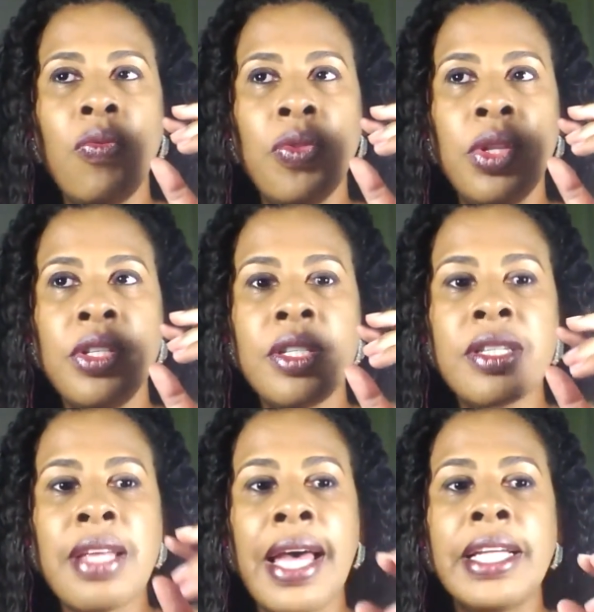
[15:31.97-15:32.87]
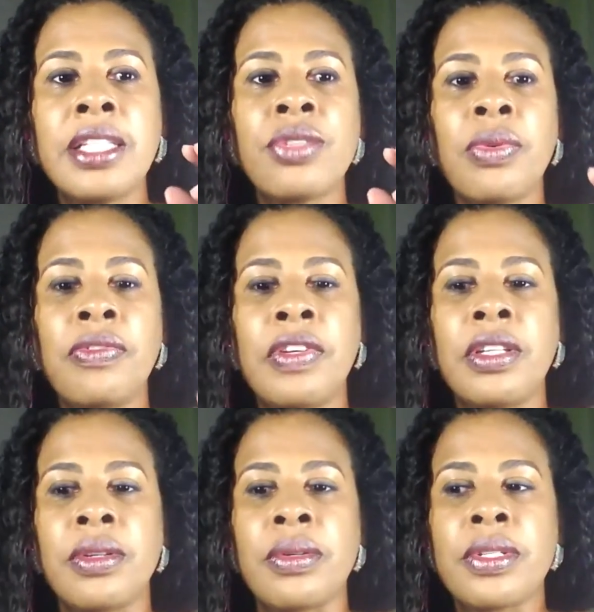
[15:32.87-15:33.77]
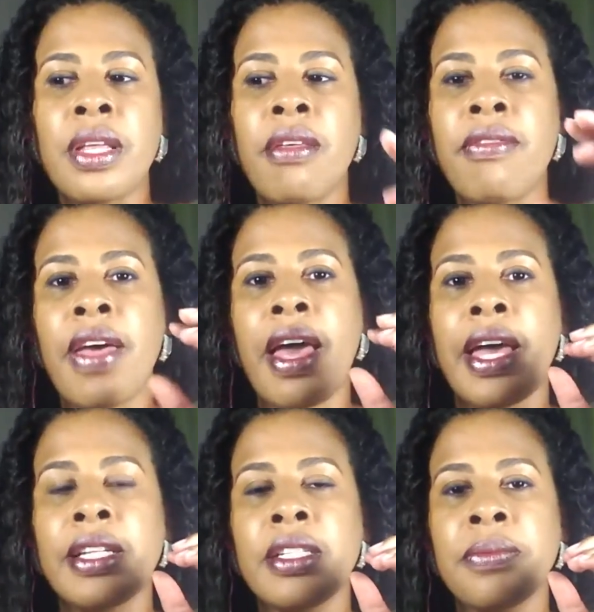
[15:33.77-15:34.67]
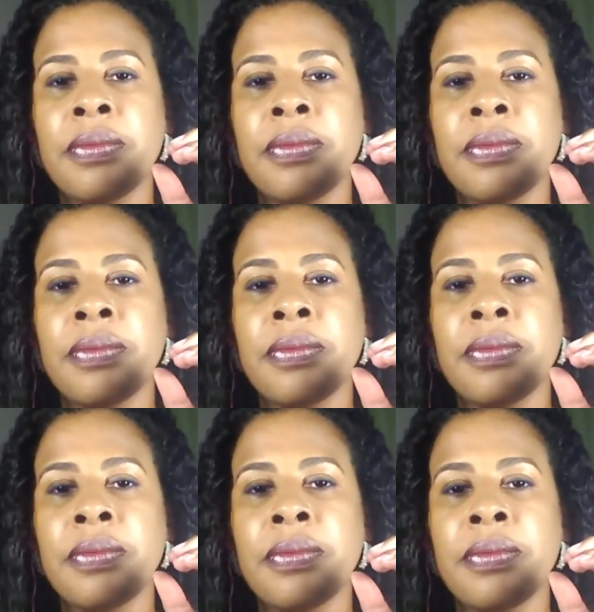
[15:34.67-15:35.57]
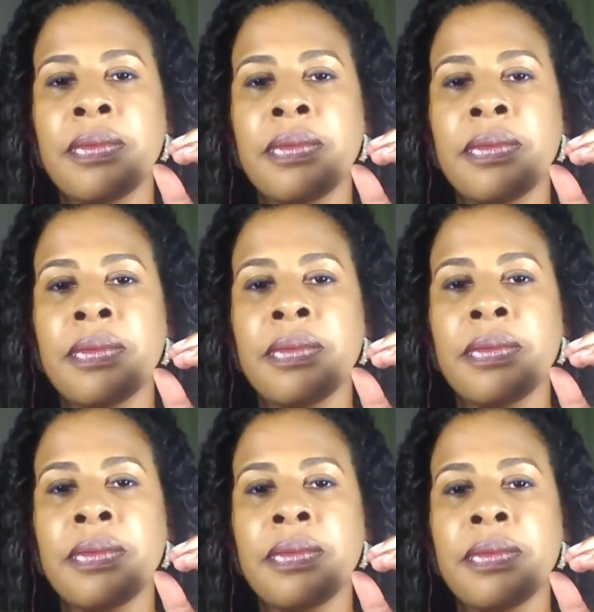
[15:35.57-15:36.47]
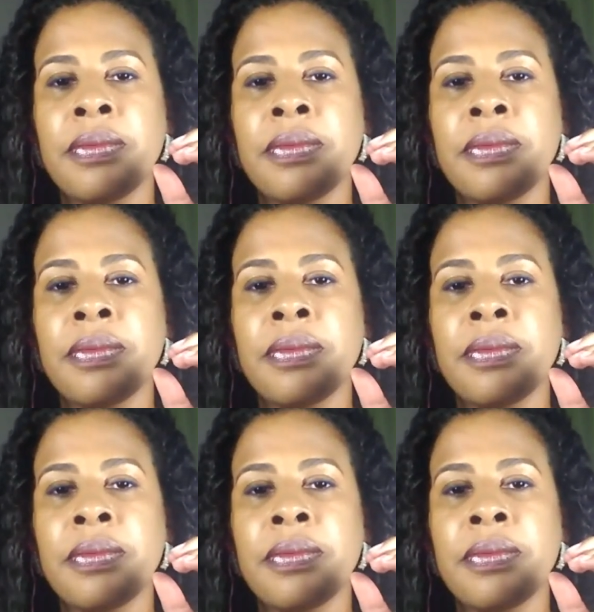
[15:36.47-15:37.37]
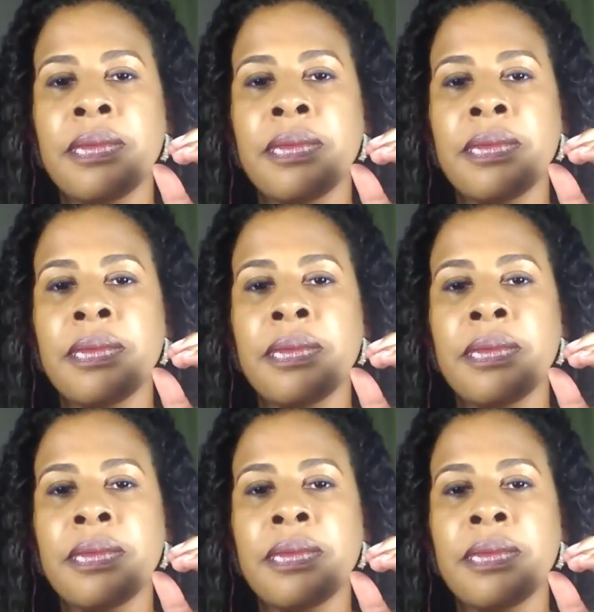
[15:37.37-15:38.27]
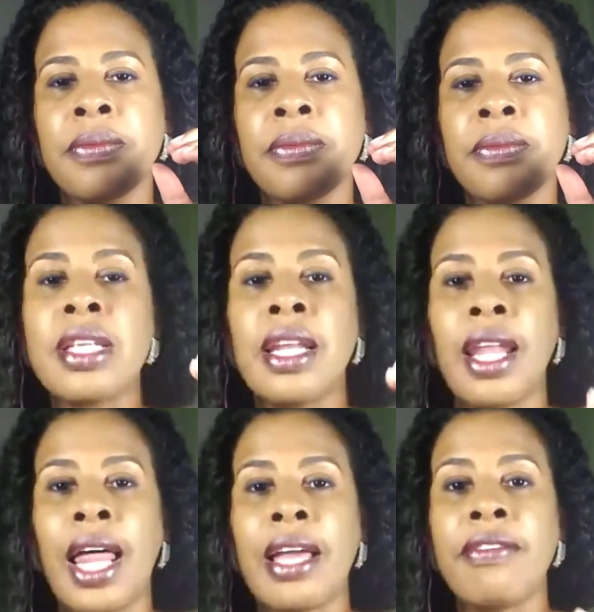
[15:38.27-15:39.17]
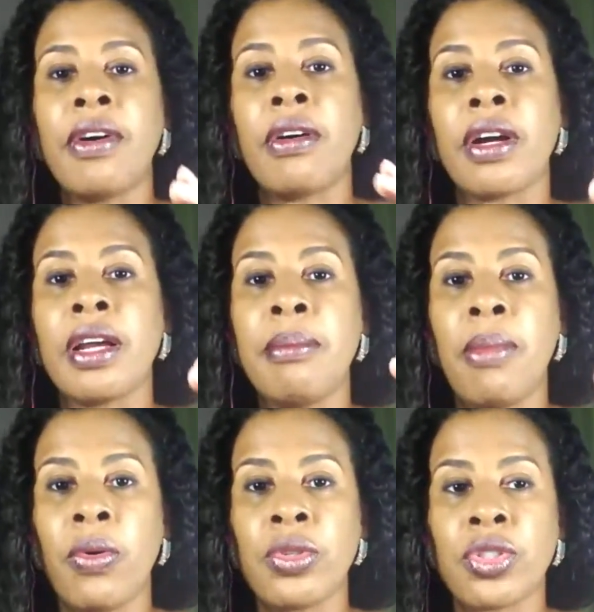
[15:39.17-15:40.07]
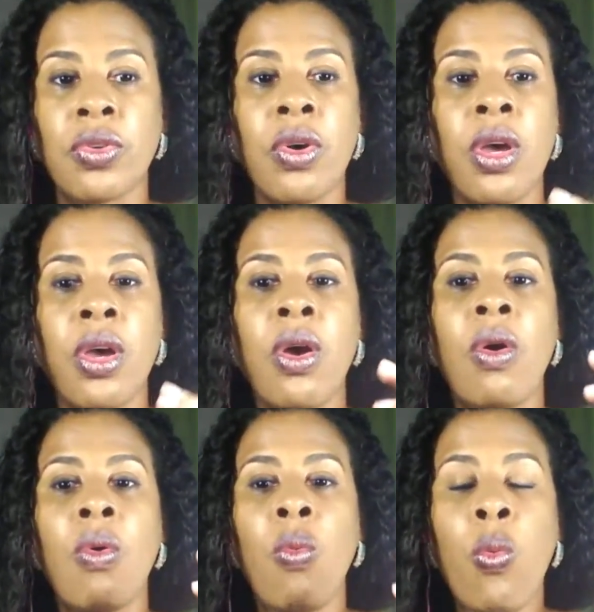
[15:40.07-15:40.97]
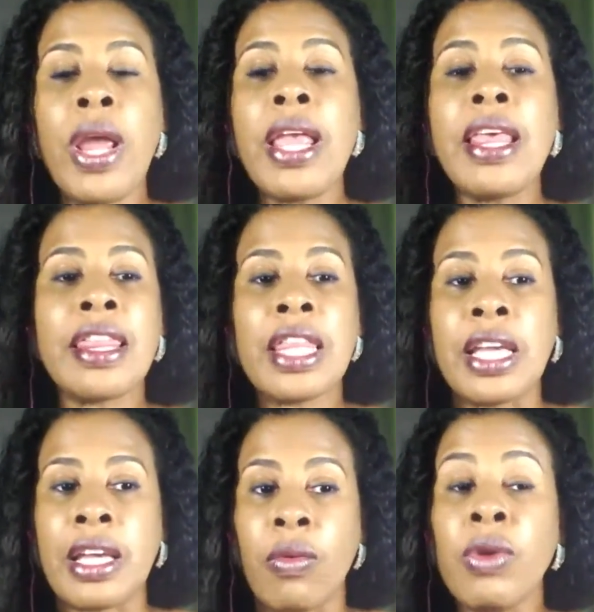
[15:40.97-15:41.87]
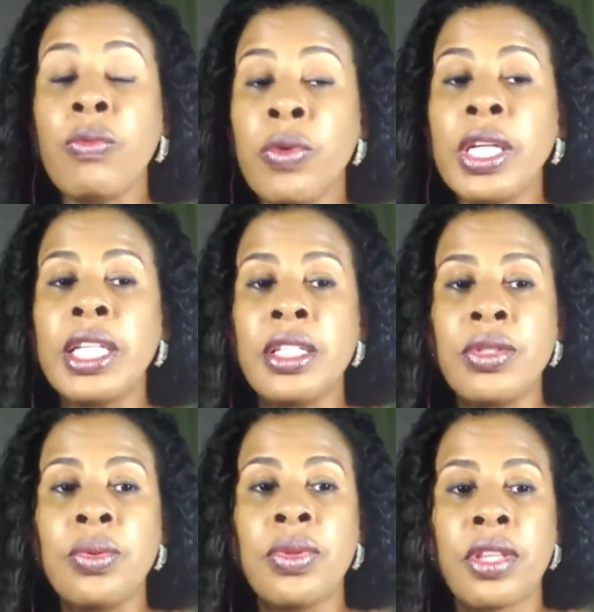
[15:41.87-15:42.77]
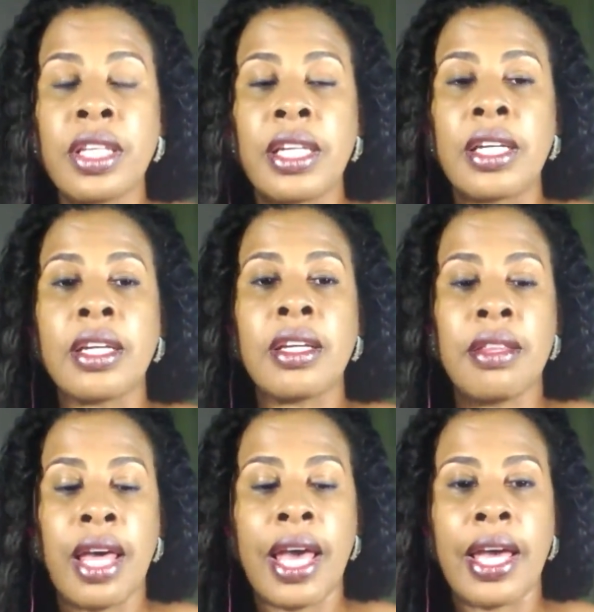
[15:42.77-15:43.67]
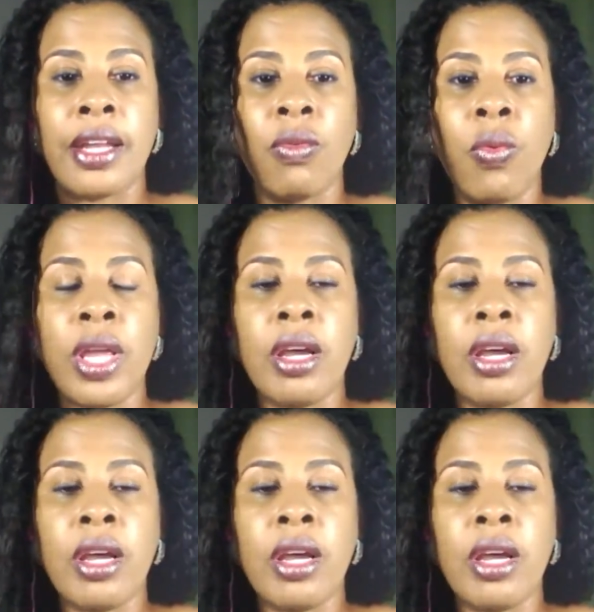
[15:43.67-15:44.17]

Science reveals that 90 to 95% of our decisions in life are emotional. We really do think that that we